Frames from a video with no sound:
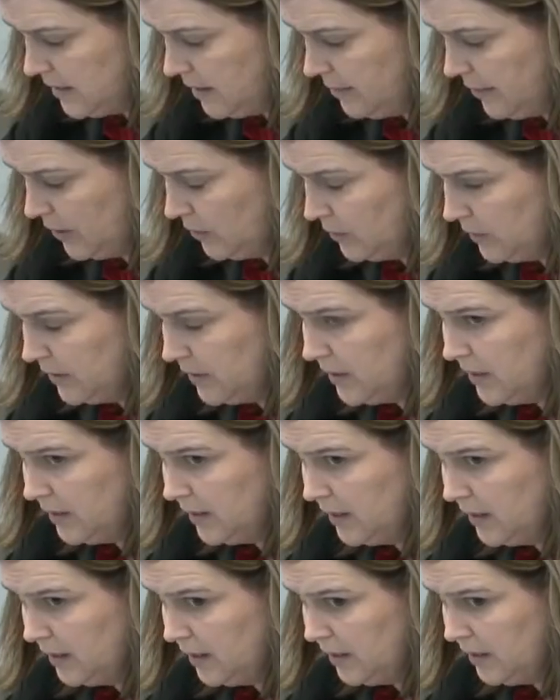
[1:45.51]
about
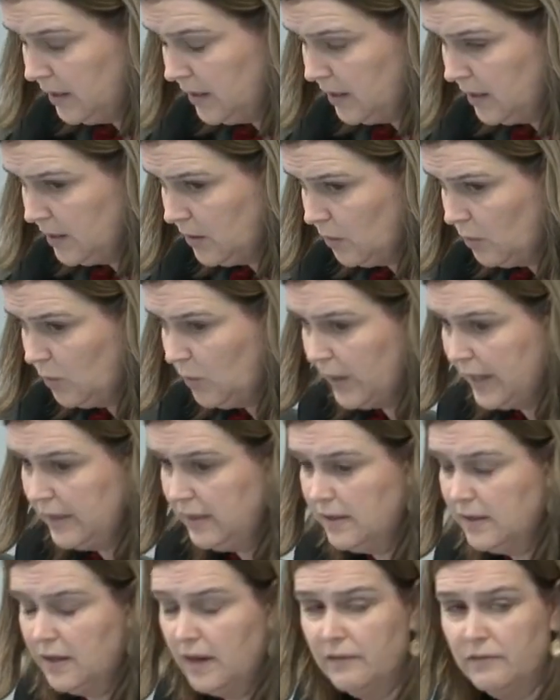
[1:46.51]
the
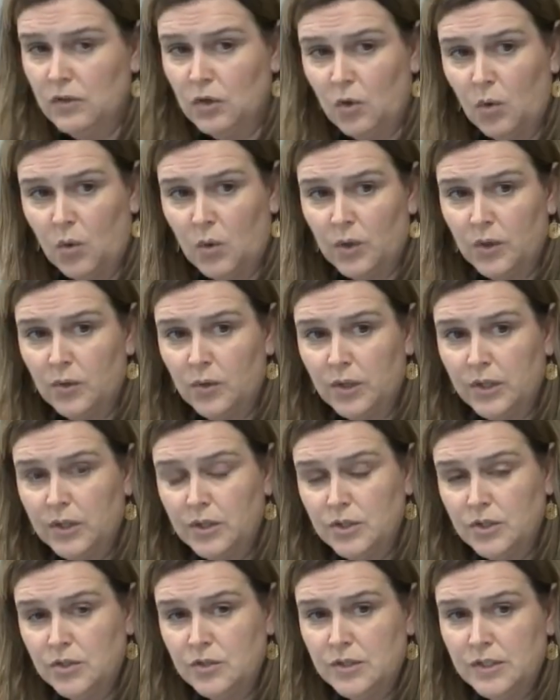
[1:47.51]
width of the corridor.
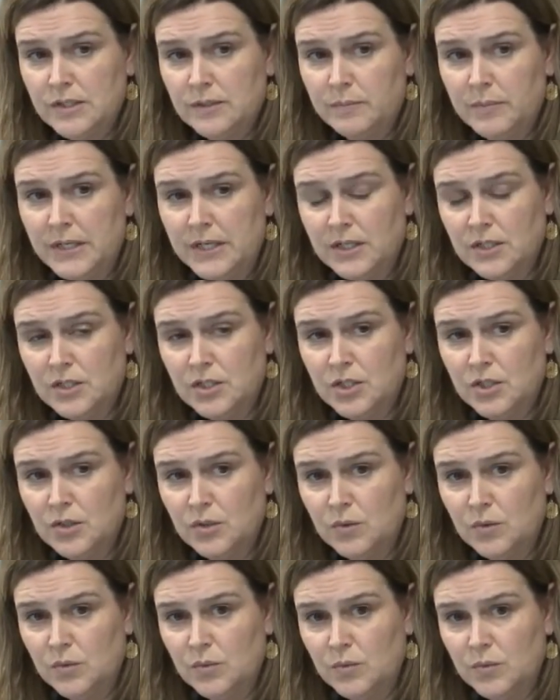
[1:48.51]
Could you just speak
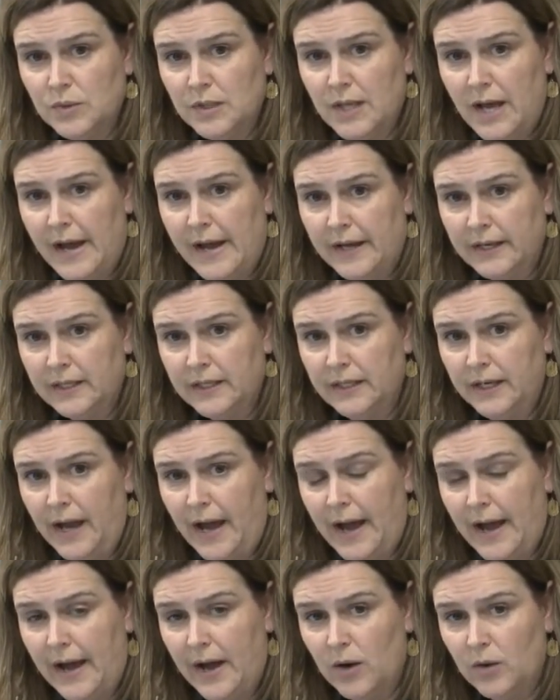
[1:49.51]
to that and
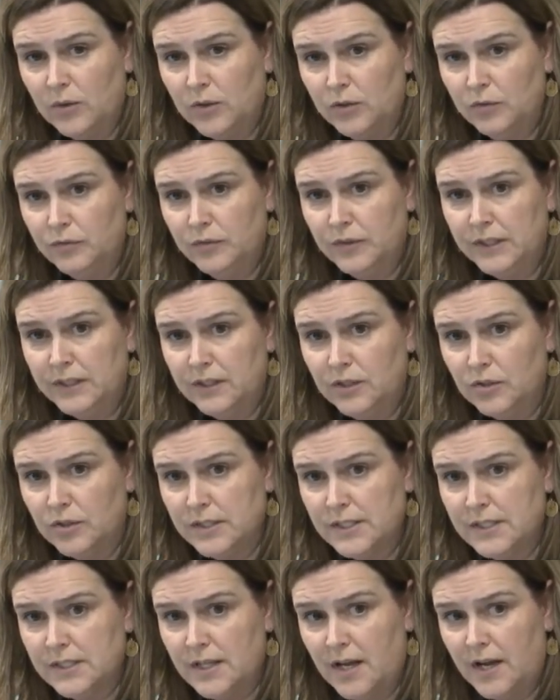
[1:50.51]
how you feel your
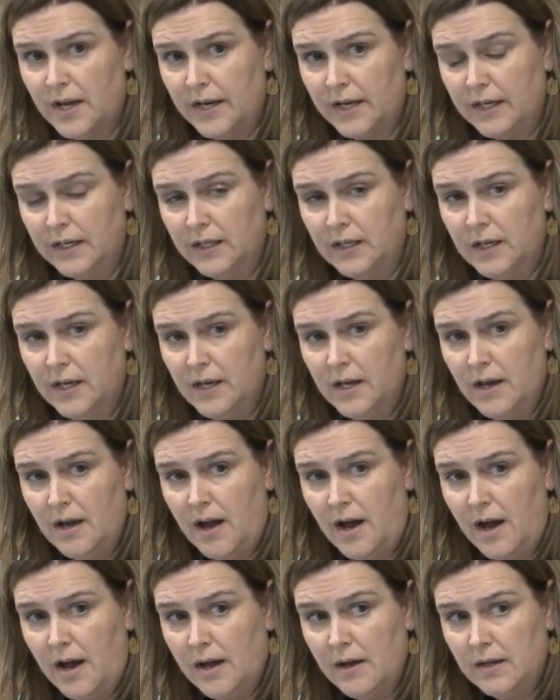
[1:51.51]
design
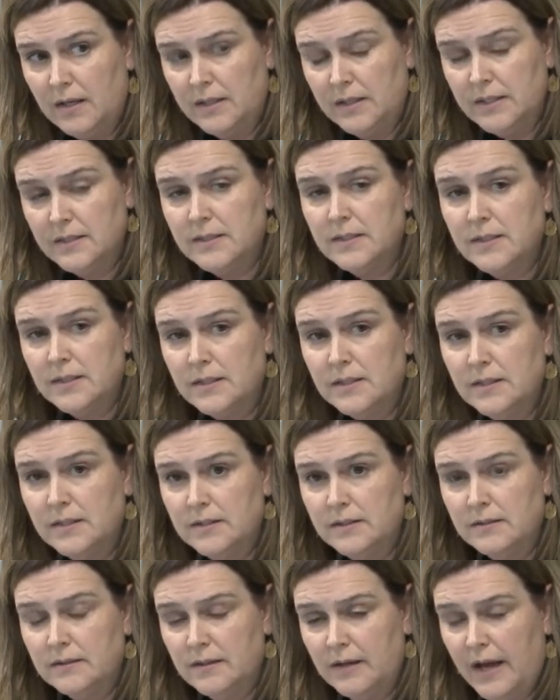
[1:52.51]
is
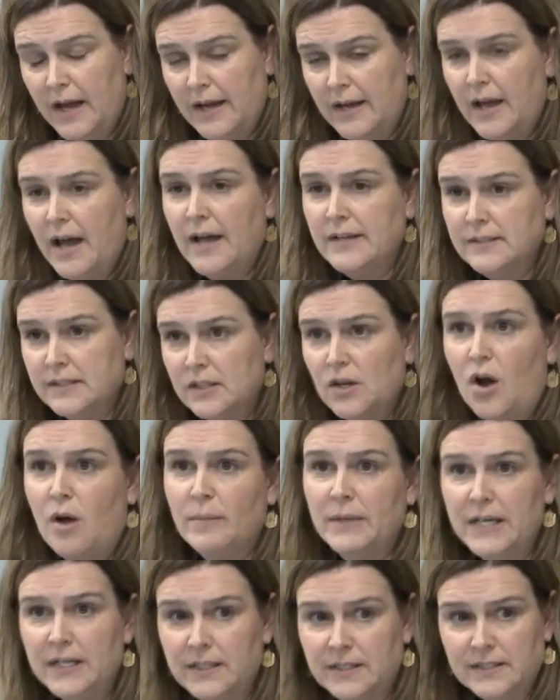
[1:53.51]
still has
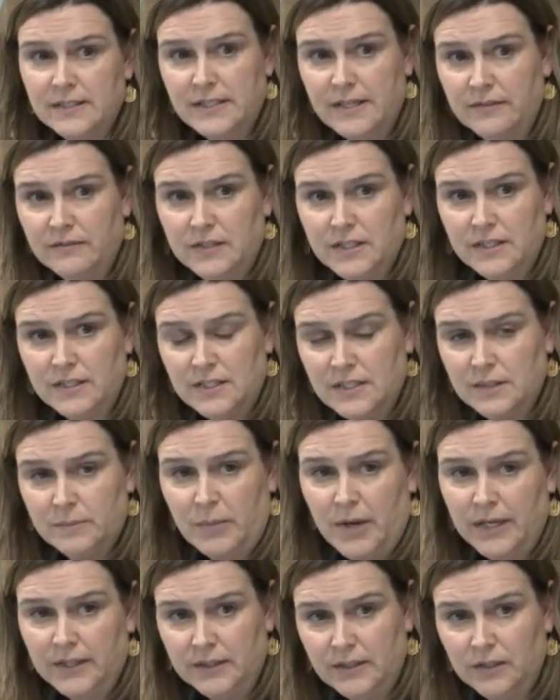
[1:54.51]
accommodated safety
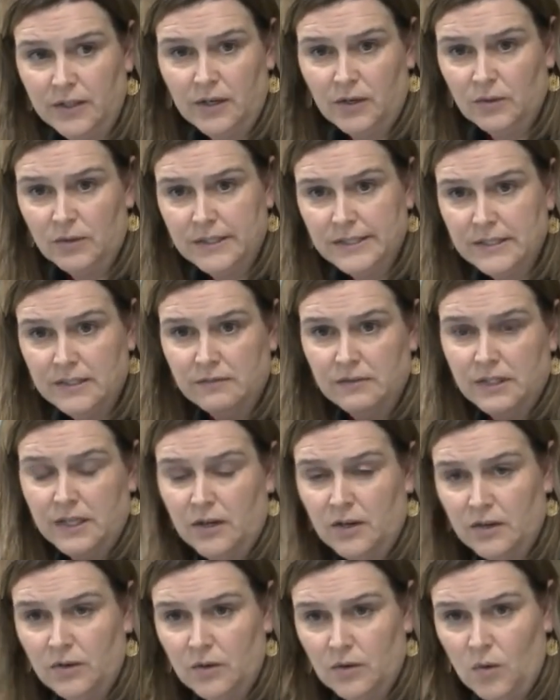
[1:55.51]
despite the narrowness of the
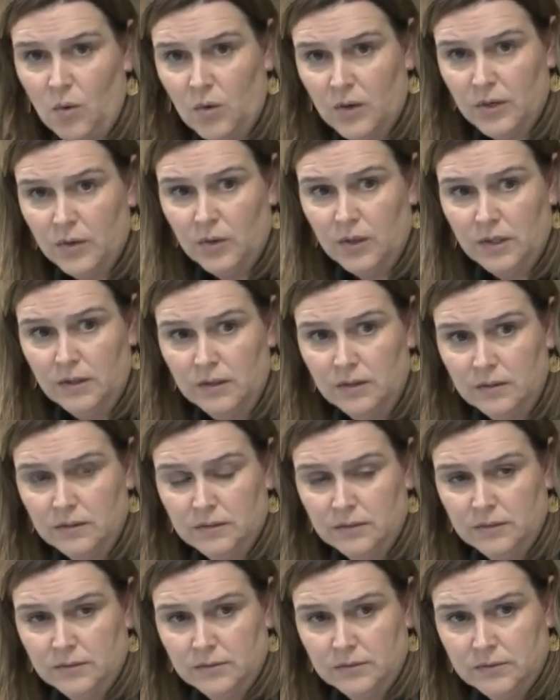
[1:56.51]
corridor?
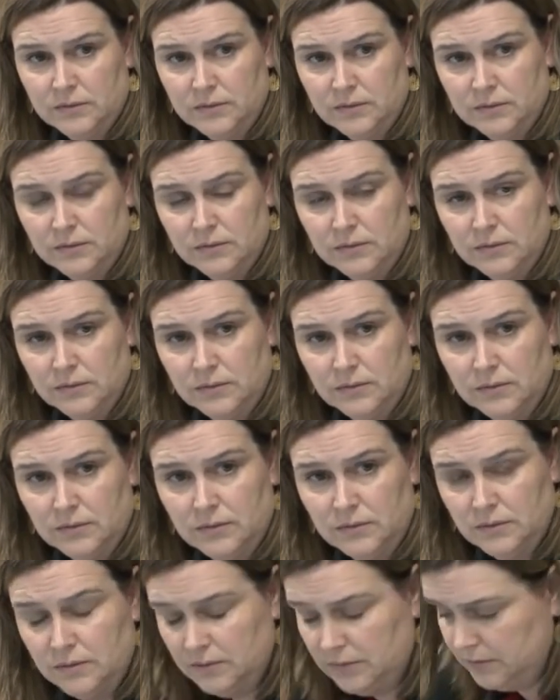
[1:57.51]
The
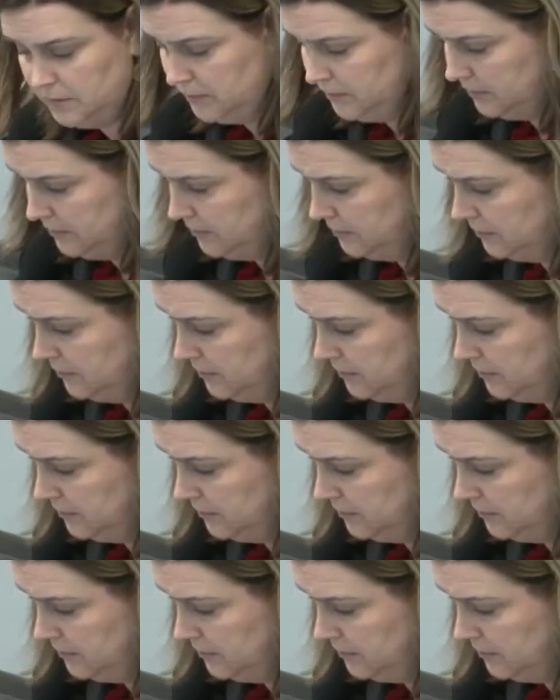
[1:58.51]
corridor is